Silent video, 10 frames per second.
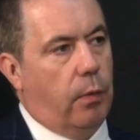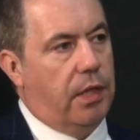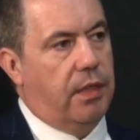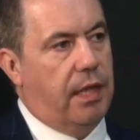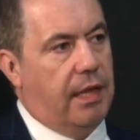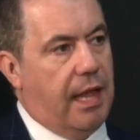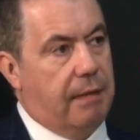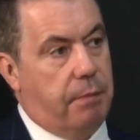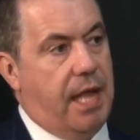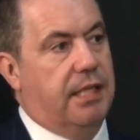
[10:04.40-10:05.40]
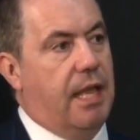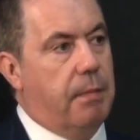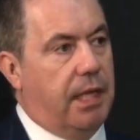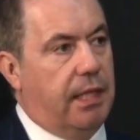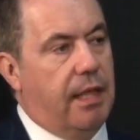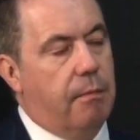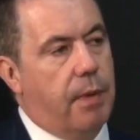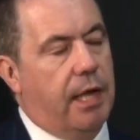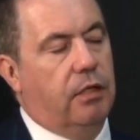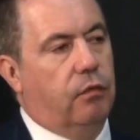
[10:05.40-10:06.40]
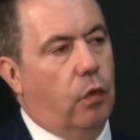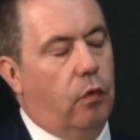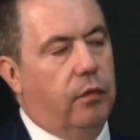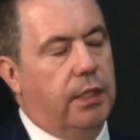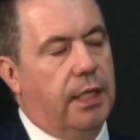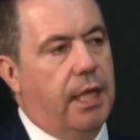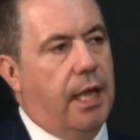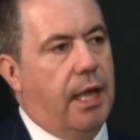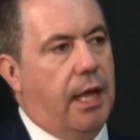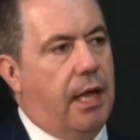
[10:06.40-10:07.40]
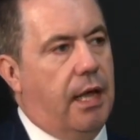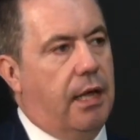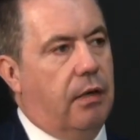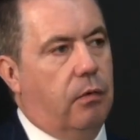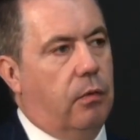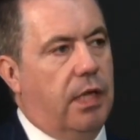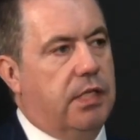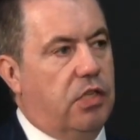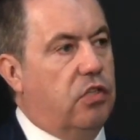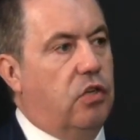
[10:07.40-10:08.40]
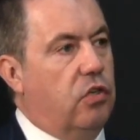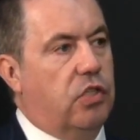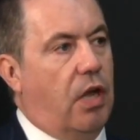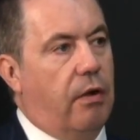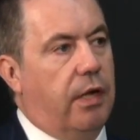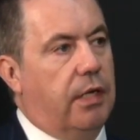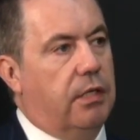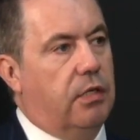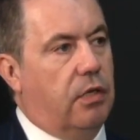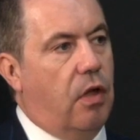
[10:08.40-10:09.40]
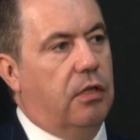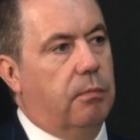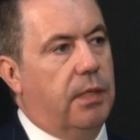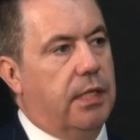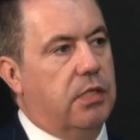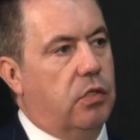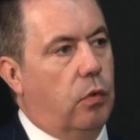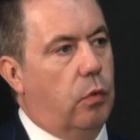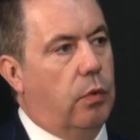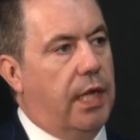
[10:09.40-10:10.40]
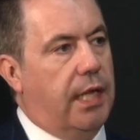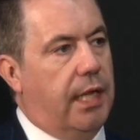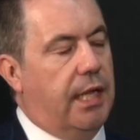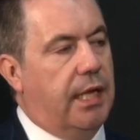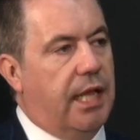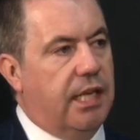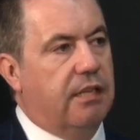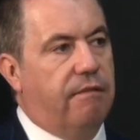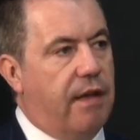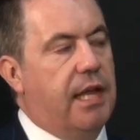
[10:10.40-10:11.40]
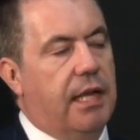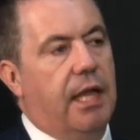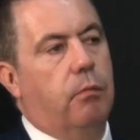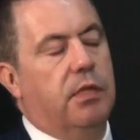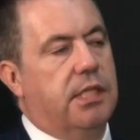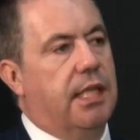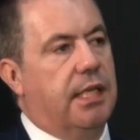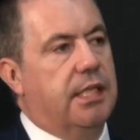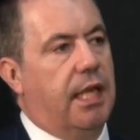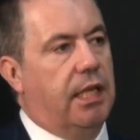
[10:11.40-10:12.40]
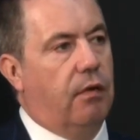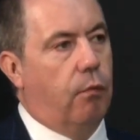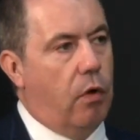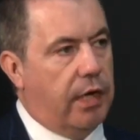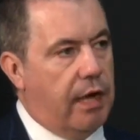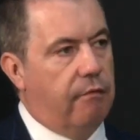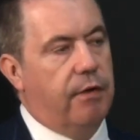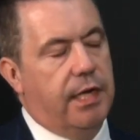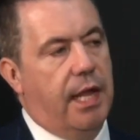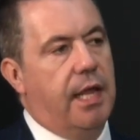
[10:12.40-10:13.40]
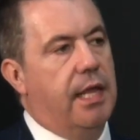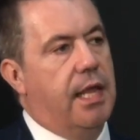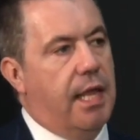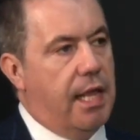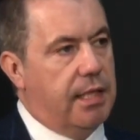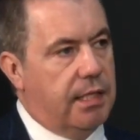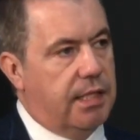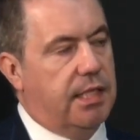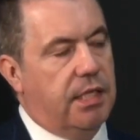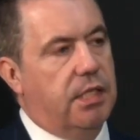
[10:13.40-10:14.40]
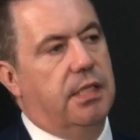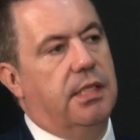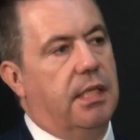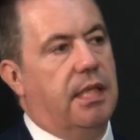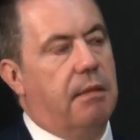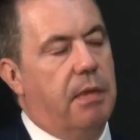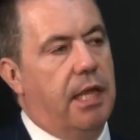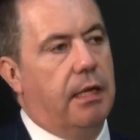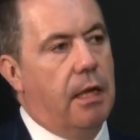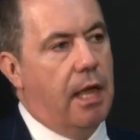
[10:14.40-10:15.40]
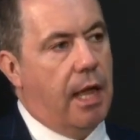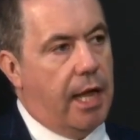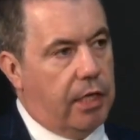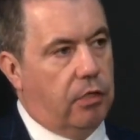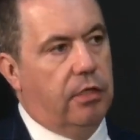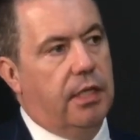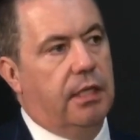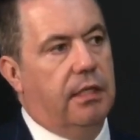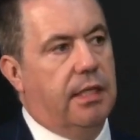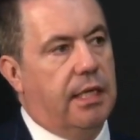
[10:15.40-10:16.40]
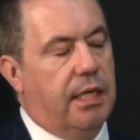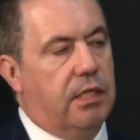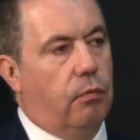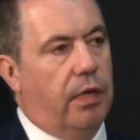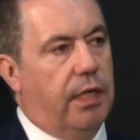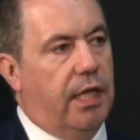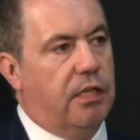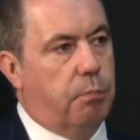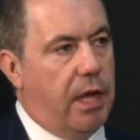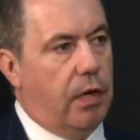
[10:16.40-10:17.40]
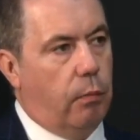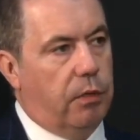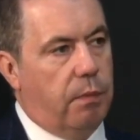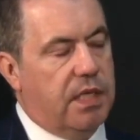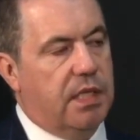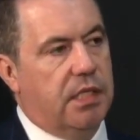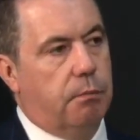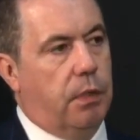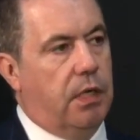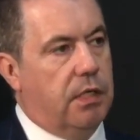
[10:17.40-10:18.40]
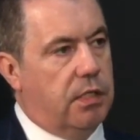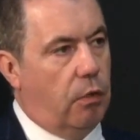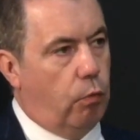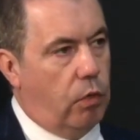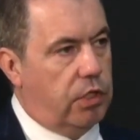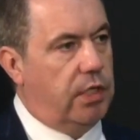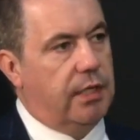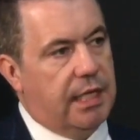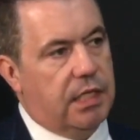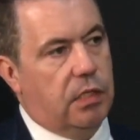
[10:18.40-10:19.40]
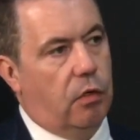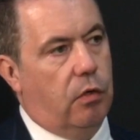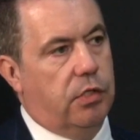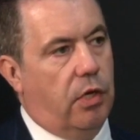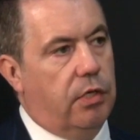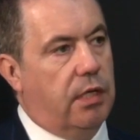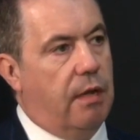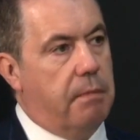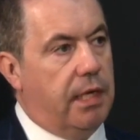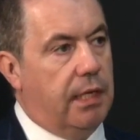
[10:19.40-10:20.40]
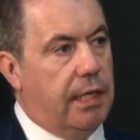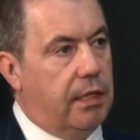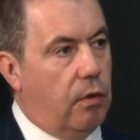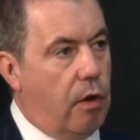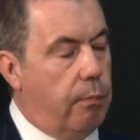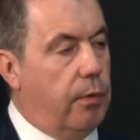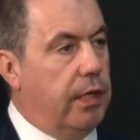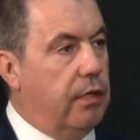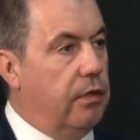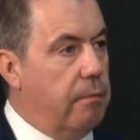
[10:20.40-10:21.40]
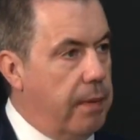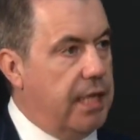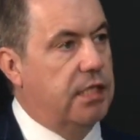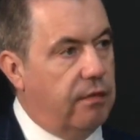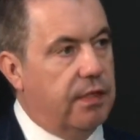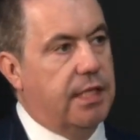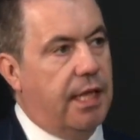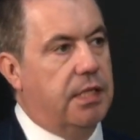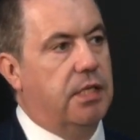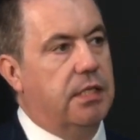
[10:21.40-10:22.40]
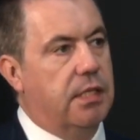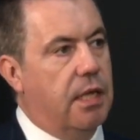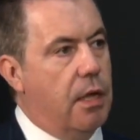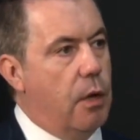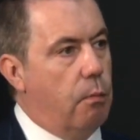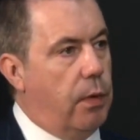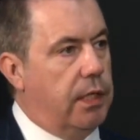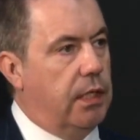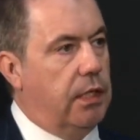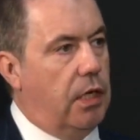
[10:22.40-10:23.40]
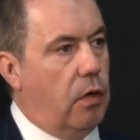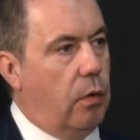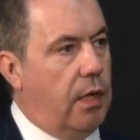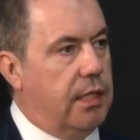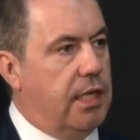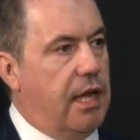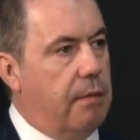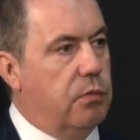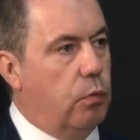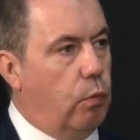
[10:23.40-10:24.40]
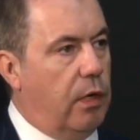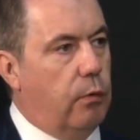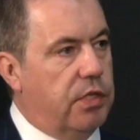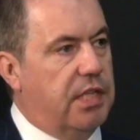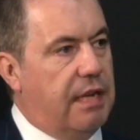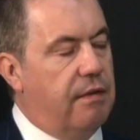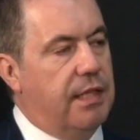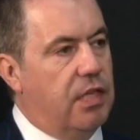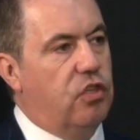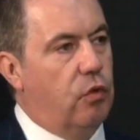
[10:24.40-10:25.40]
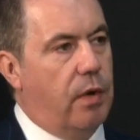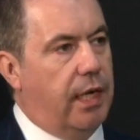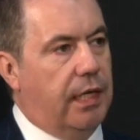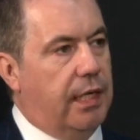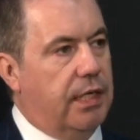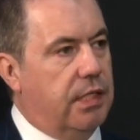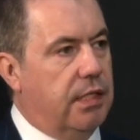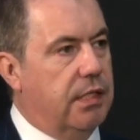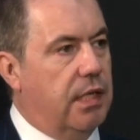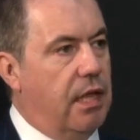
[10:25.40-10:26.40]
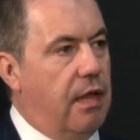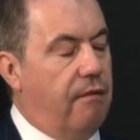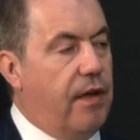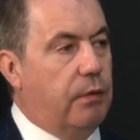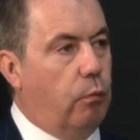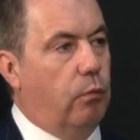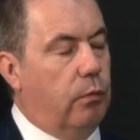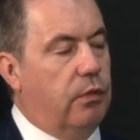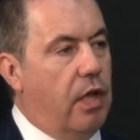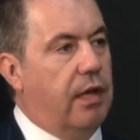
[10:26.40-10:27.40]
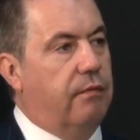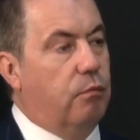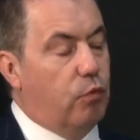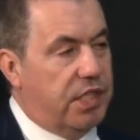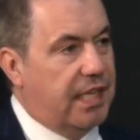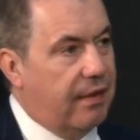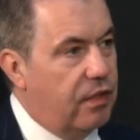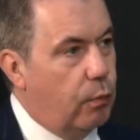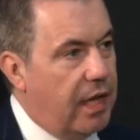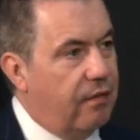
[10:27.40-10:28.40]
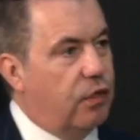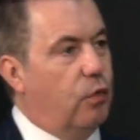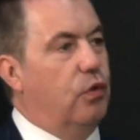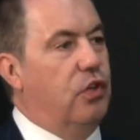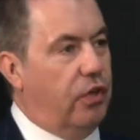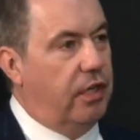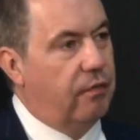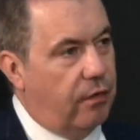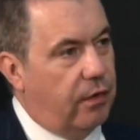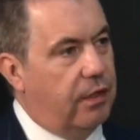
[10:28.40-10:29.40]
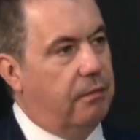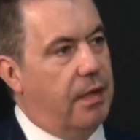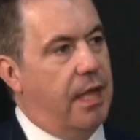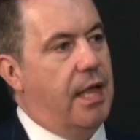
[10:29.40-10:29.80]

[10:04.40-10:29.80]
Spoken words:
with a pandemic and the impact of COVID. It's just too scary to contemplate. So it is a fine line which the executive walk every day in the decisions that they make. I do think that they need to re-engage better with business because they're rushing these laws out. Admittedly, they're operating on the best of intentions, but at times we're receiving these new regulations. In fact, not even receiving them, we have to go looking for them.